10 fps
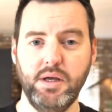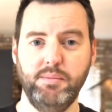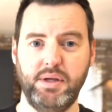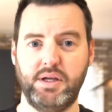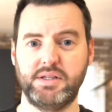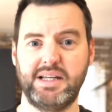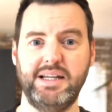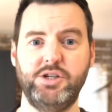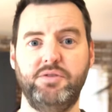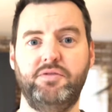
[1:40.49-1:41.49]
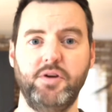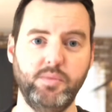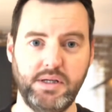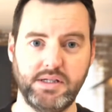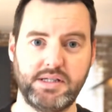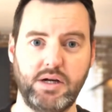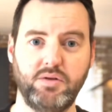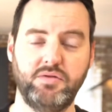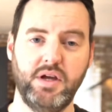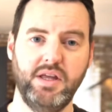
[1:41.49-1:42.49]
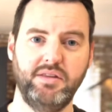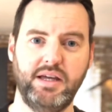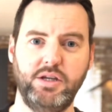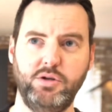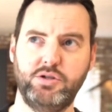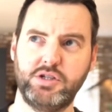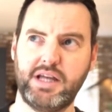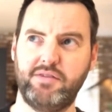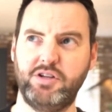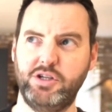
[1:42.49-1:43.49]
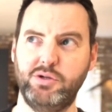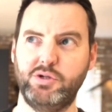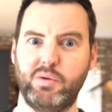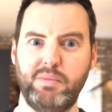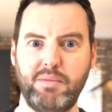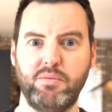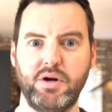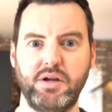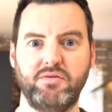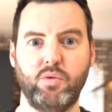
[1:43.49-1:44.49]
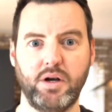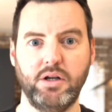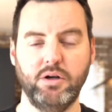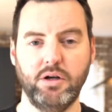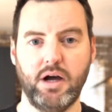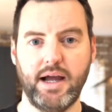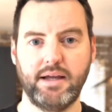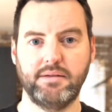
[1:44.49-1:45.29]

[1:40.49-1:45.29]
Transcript: because unless you film it yourself, then you just have to use your memory of what it looked like,